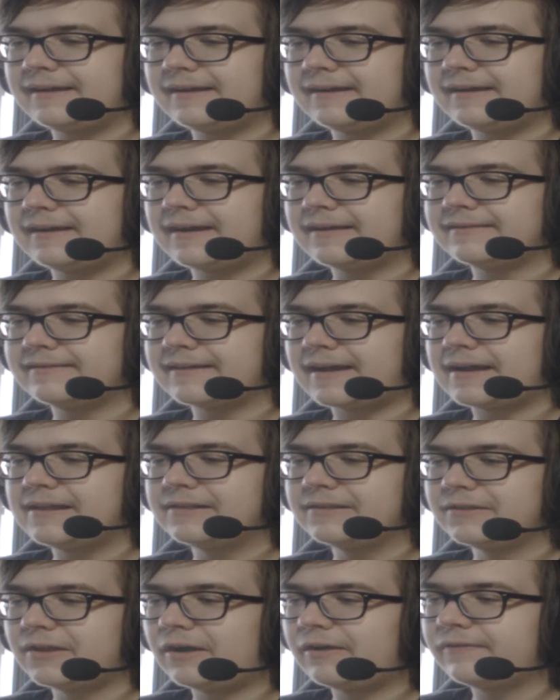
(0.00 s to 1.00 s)
I
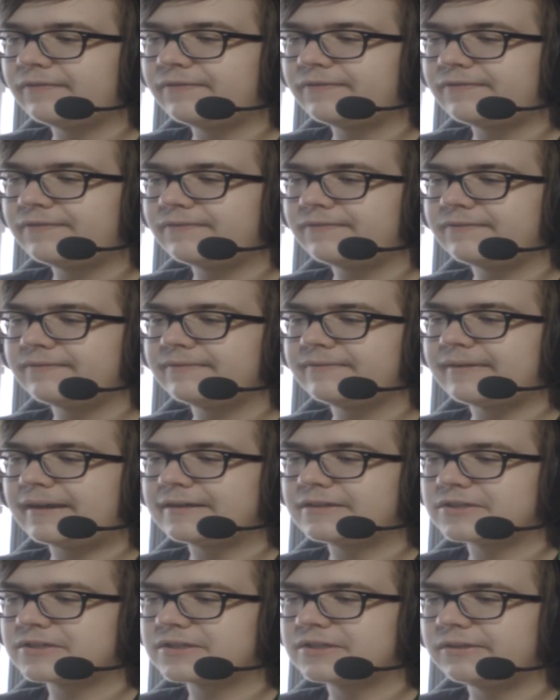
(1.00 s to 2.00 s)

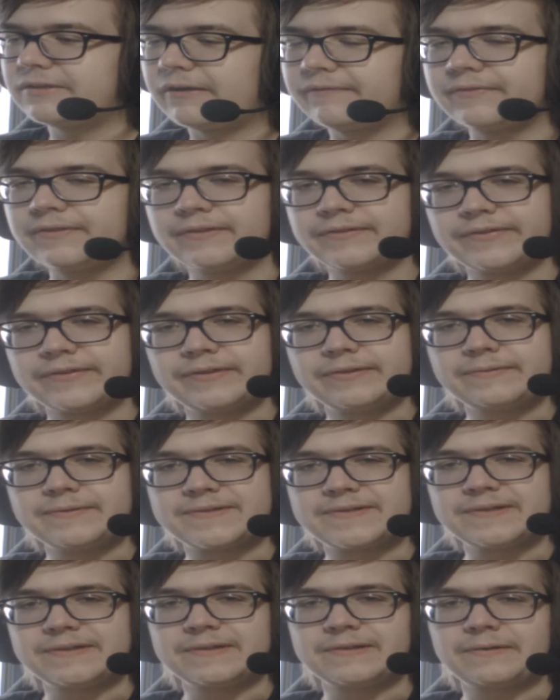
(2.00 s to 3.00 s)
just love the
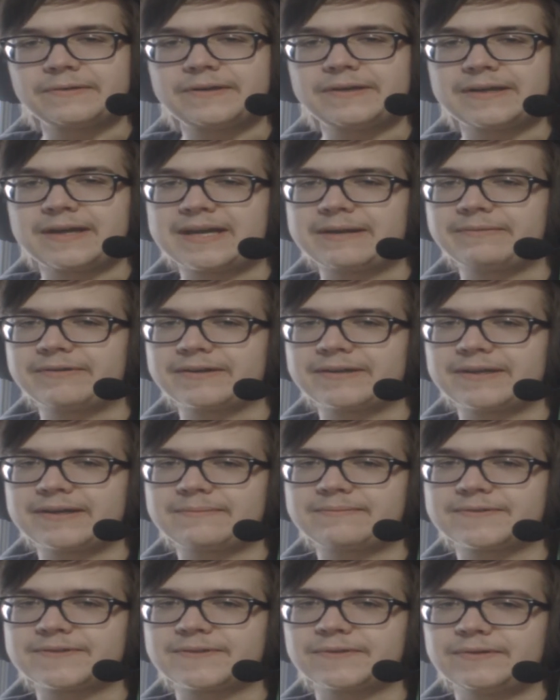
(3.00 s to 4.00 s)
Lucy Loki dynamic in that
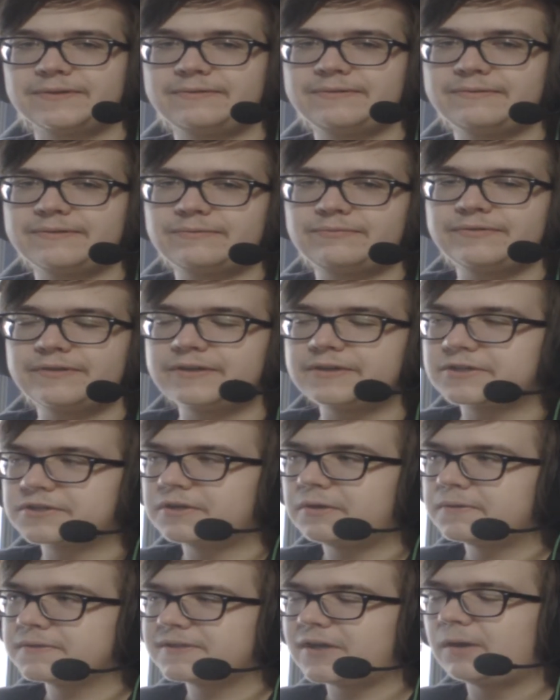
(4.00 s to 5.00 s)
episode. It really
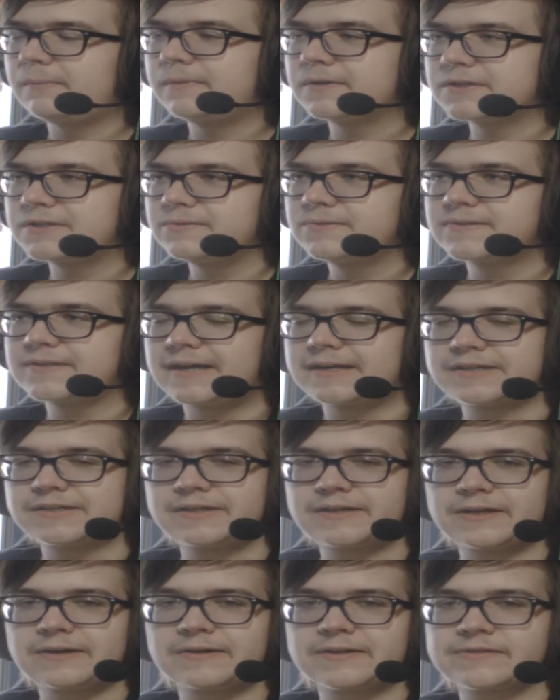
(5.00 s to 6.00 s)
shows how much Lucy actually
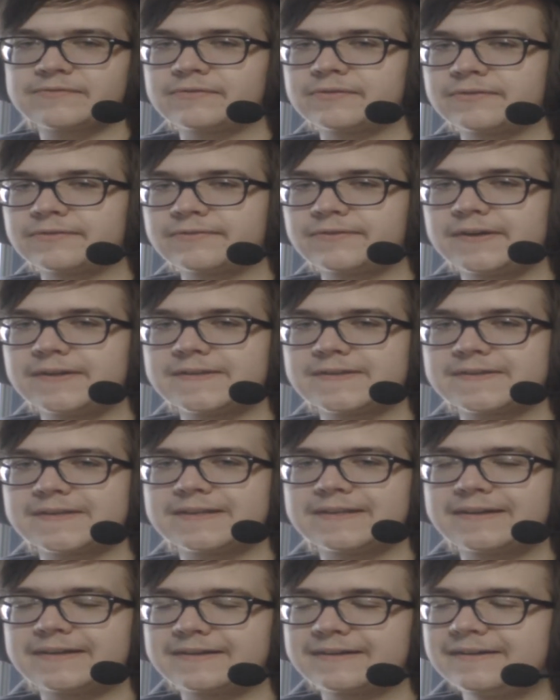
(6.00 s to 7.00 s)
cares for her friends,
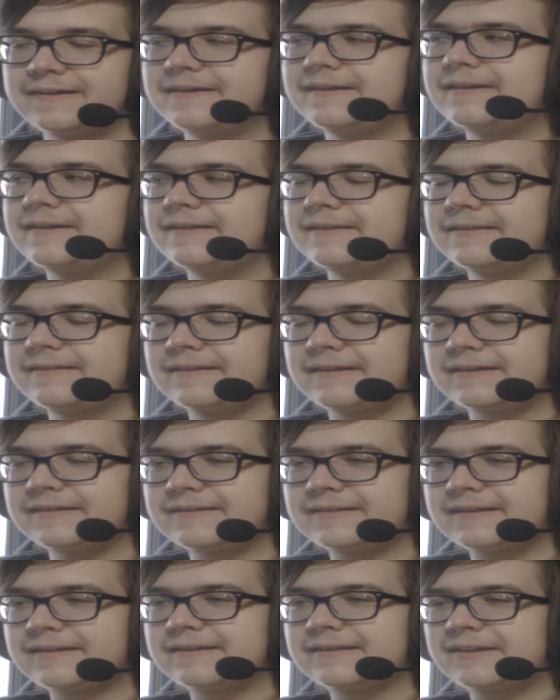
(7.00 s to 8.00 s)
and like
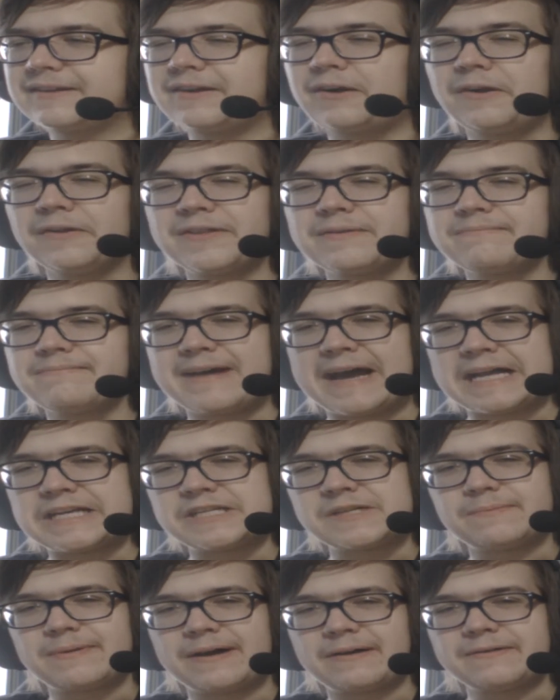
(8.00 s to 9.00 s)
all the
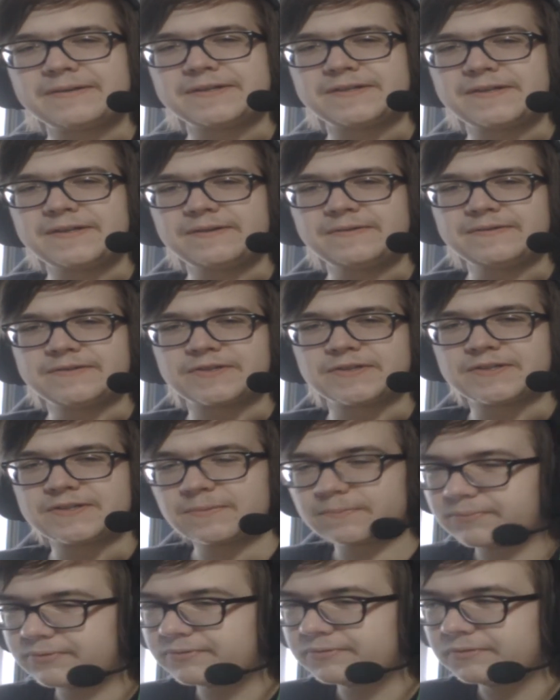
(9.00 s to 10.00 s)
magic powers she used just to
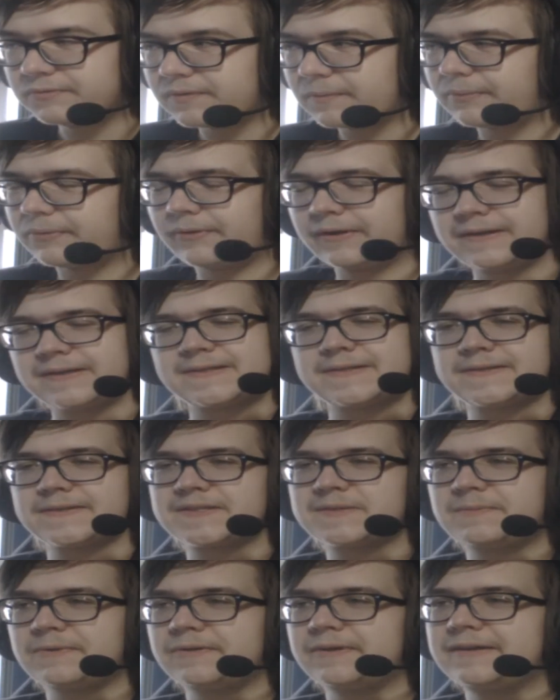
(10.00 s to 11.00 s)
prove a point to the
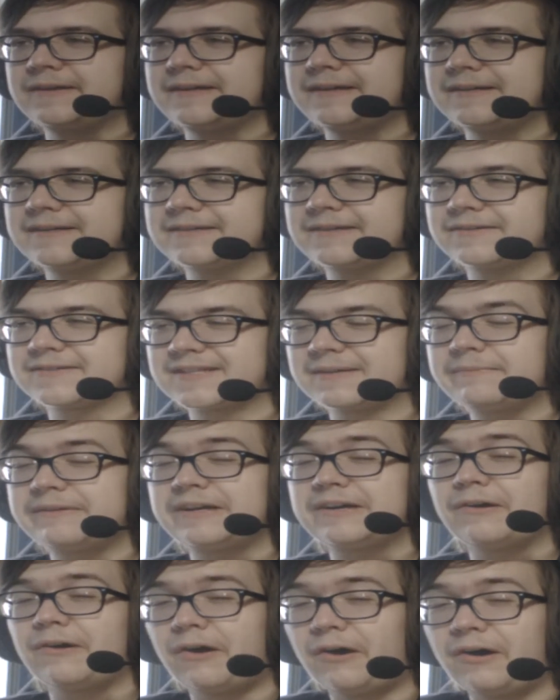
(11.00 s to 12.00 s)
Spirit King,
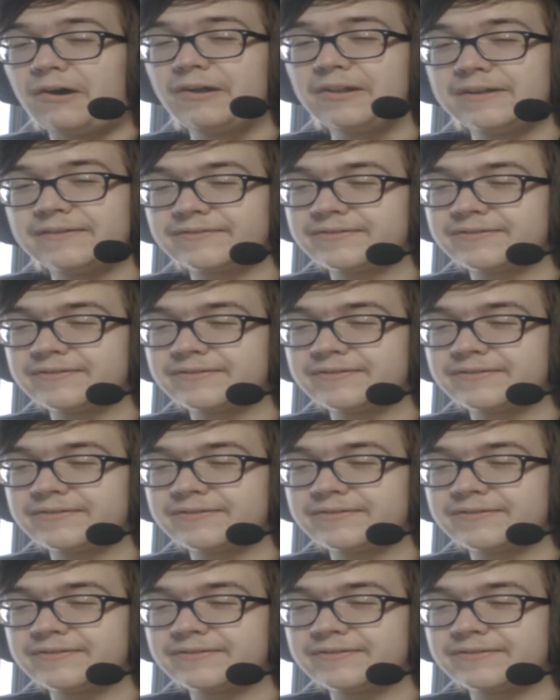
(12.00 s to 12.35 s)
summoning all of her